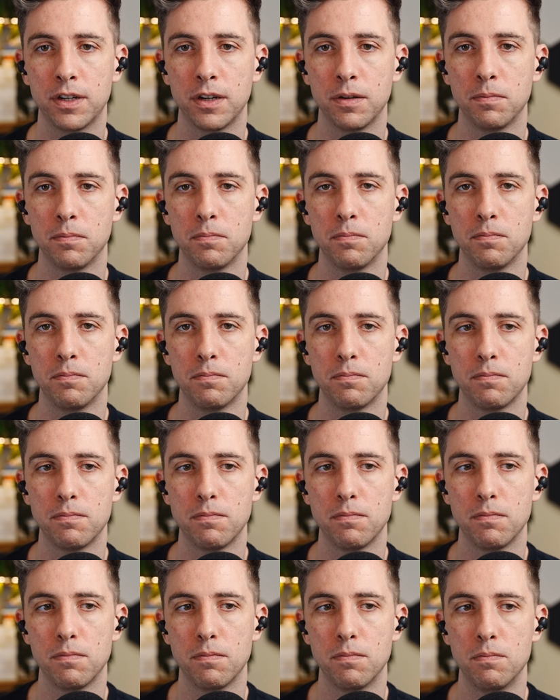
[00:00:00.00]
to
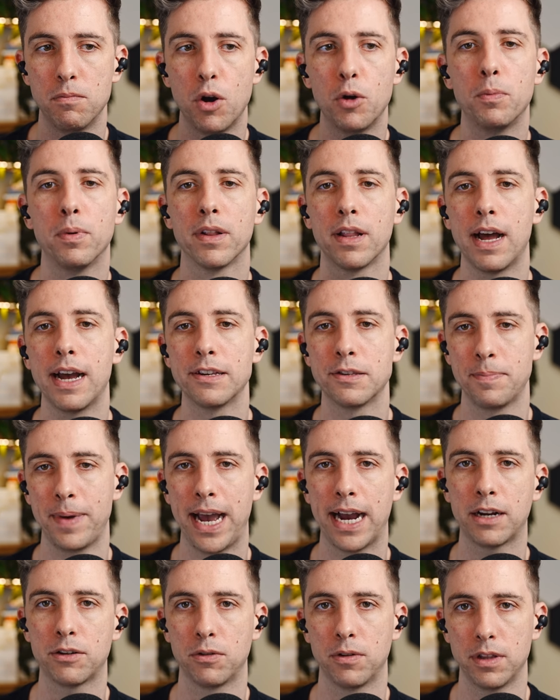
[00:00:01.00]
mobilize
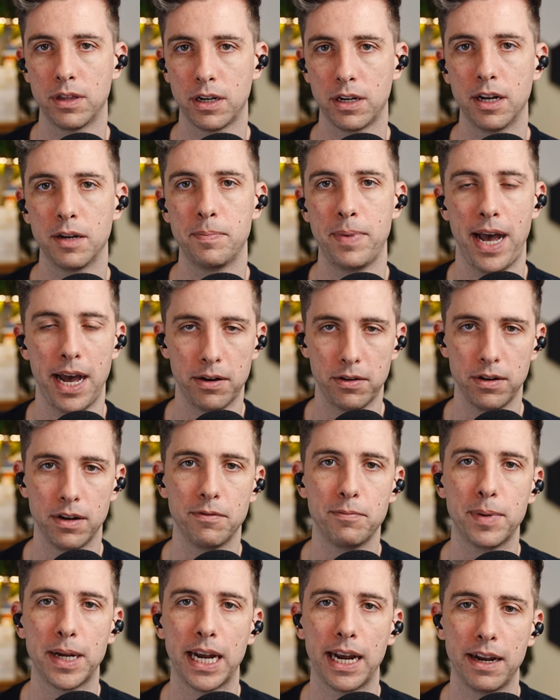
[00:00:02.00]
back toward the good pattern
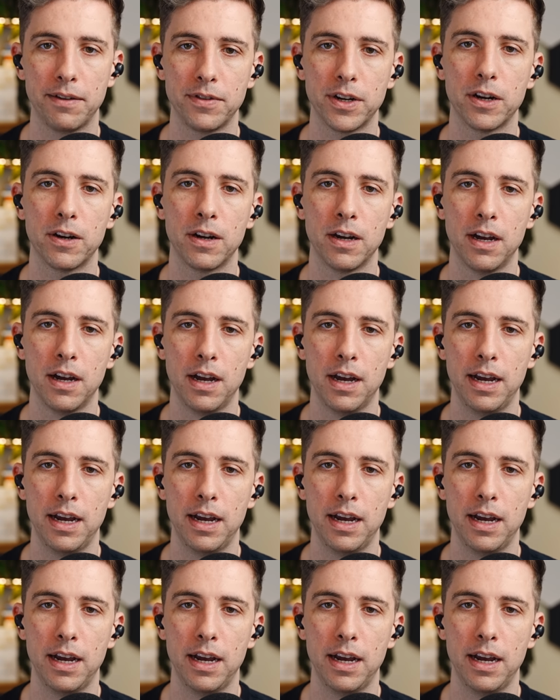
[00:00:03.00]
of behavior